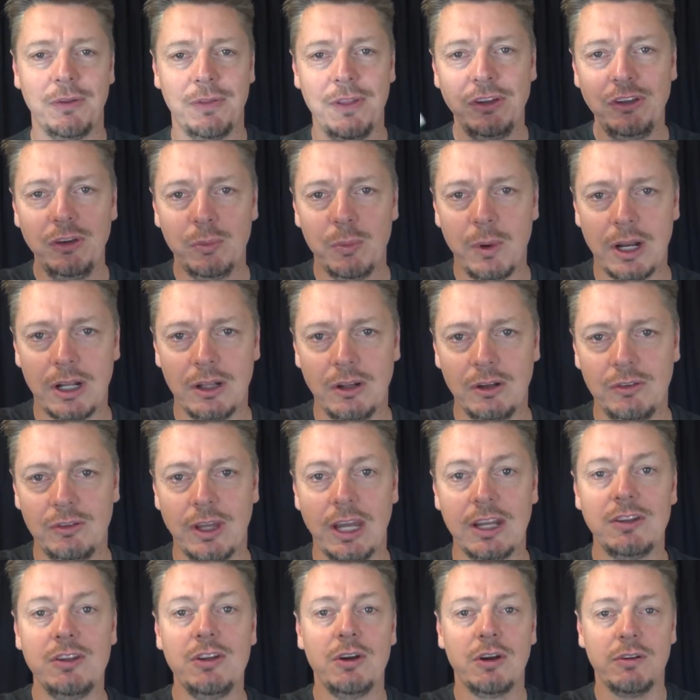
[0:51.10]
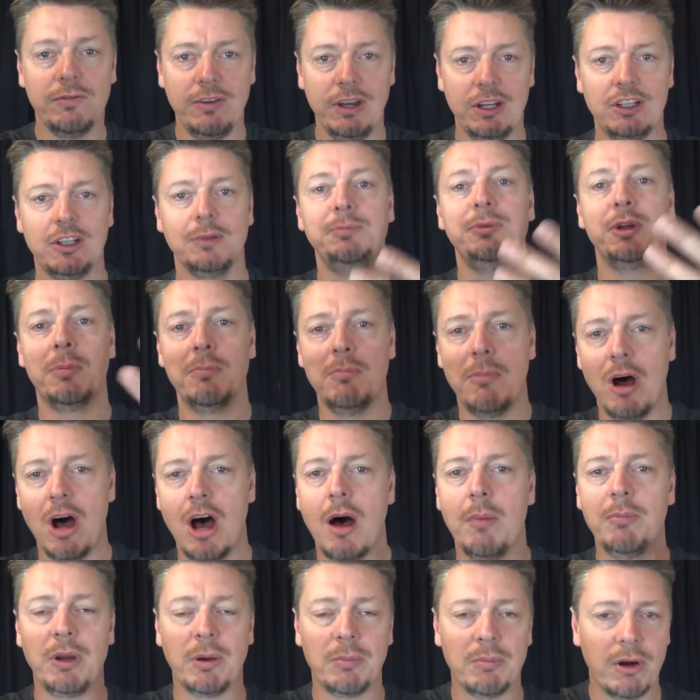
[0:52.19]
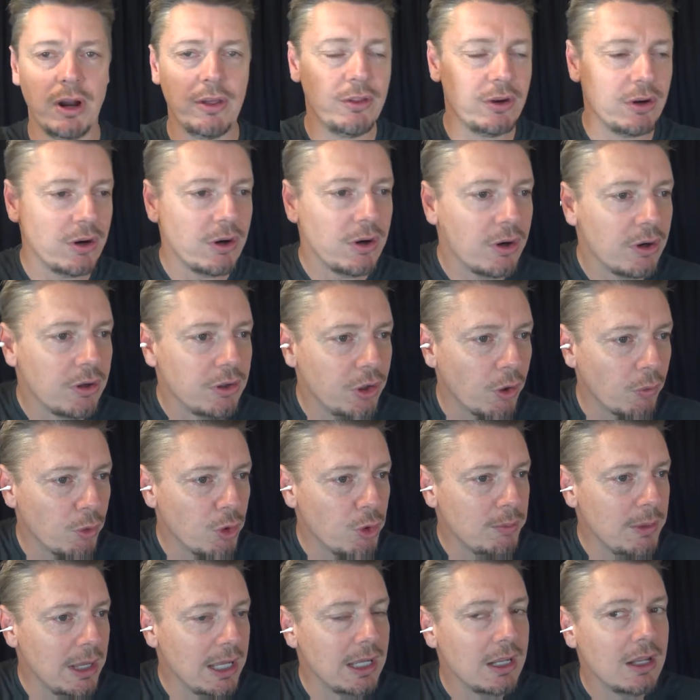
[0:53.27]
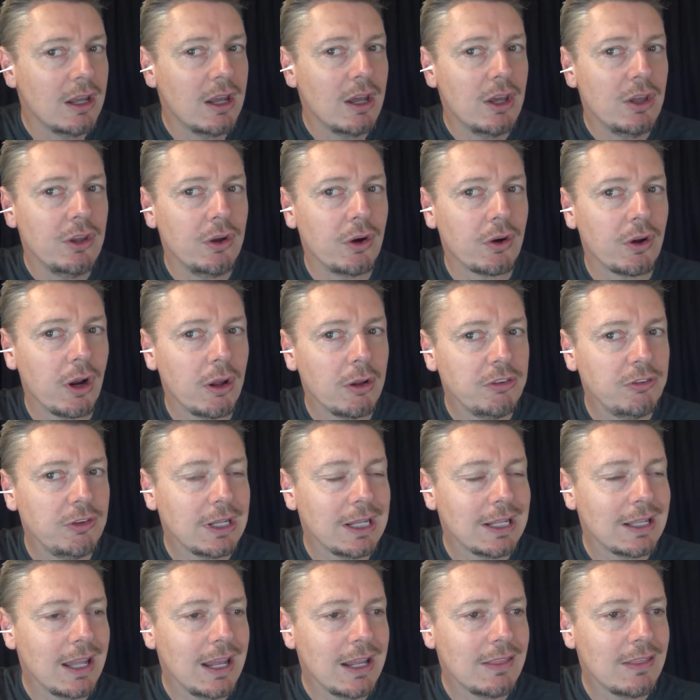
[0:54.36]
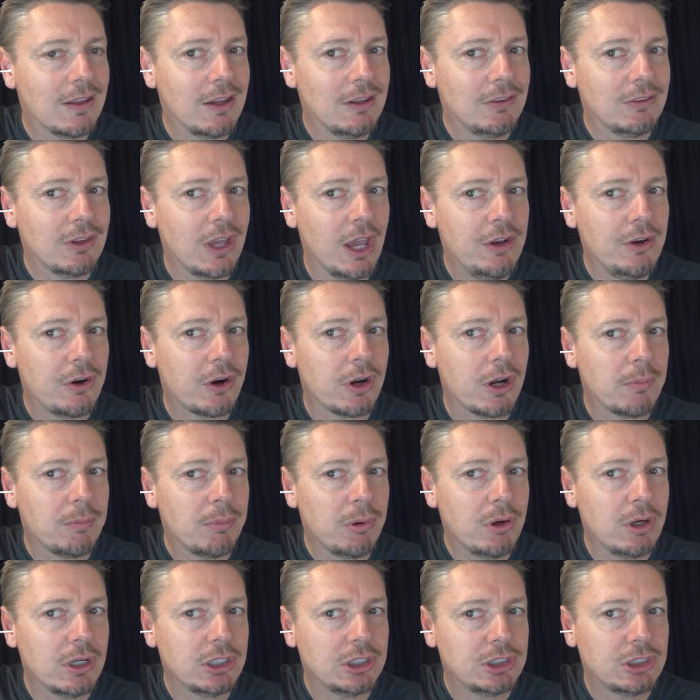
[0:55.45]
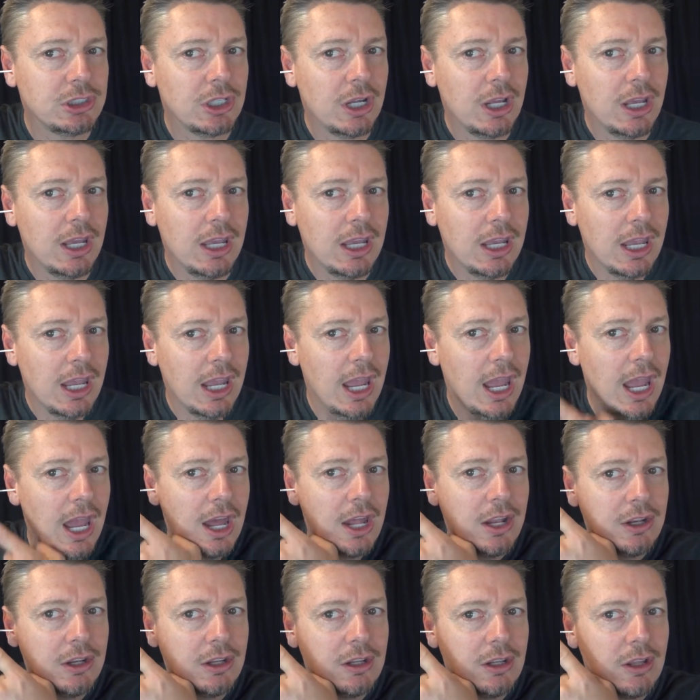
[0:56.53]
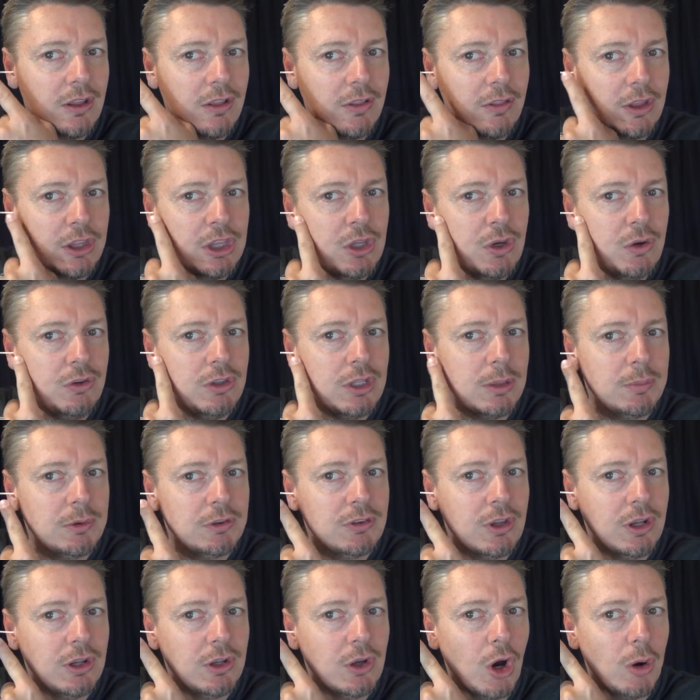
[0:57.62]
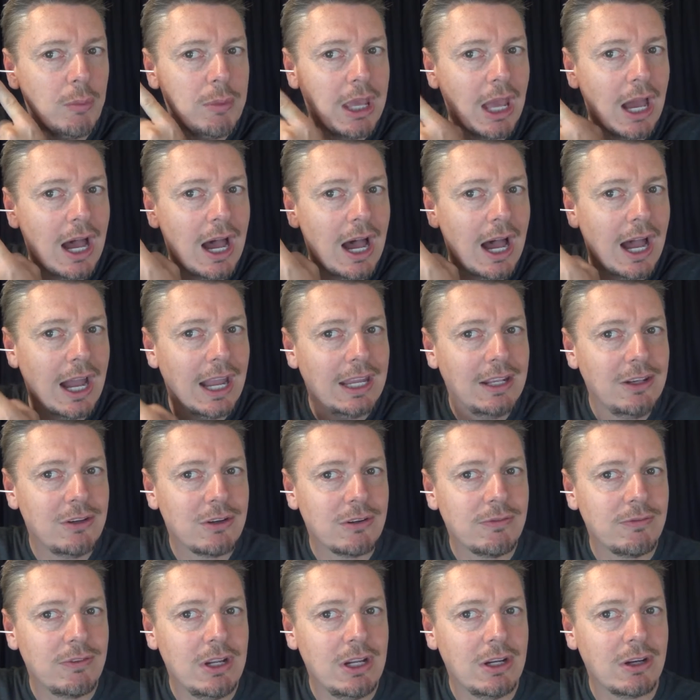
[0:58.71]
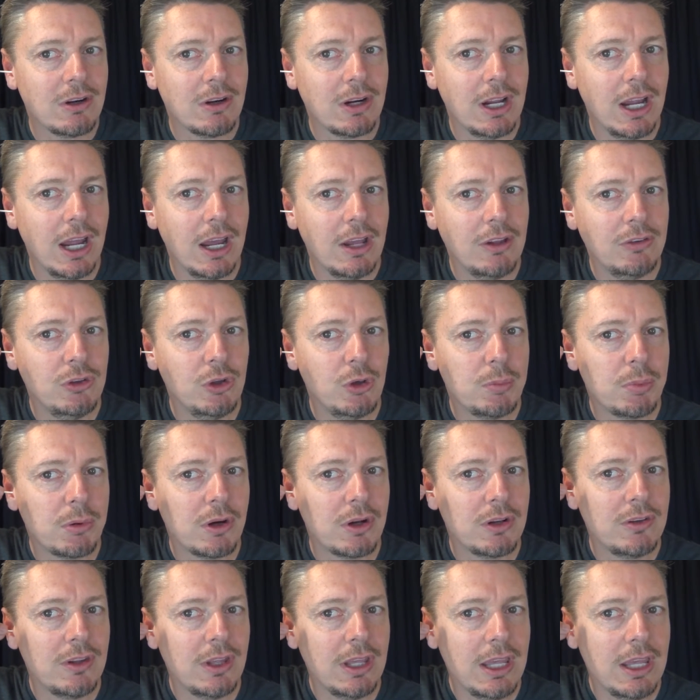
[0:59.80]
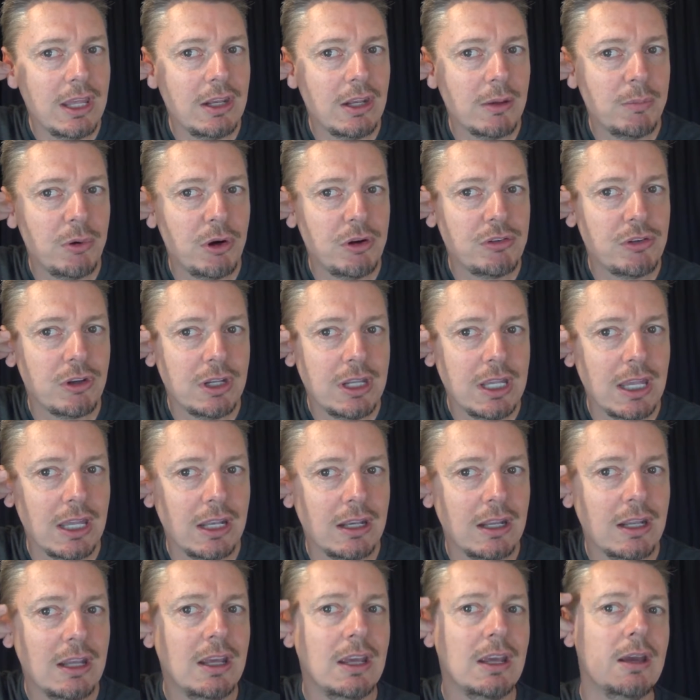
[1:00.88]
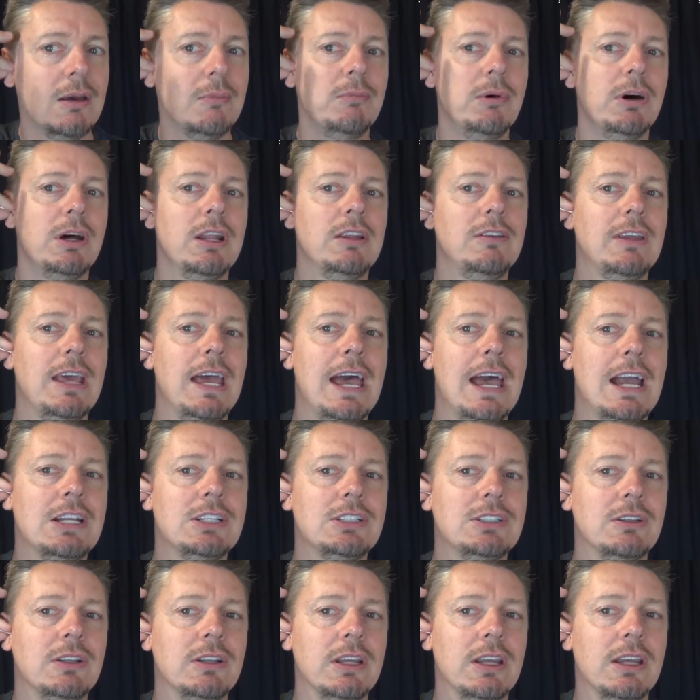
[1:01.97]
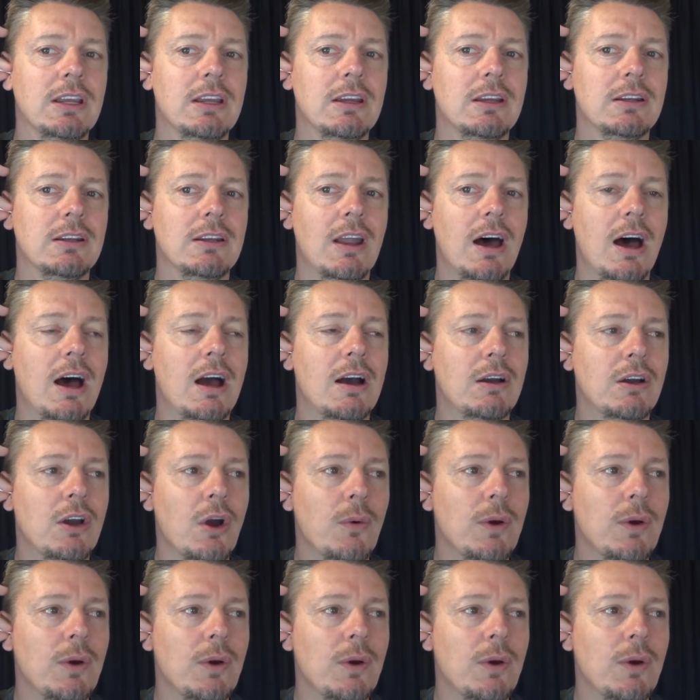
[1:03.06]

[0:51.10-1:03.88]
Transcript: So this is what it looks like to your victim, your mom, your brother, your roommate. You're gonna stick it like this and you're gonna push. And the Q-tip is gonna go behind your finger as you pretend to push it in, but it's actually not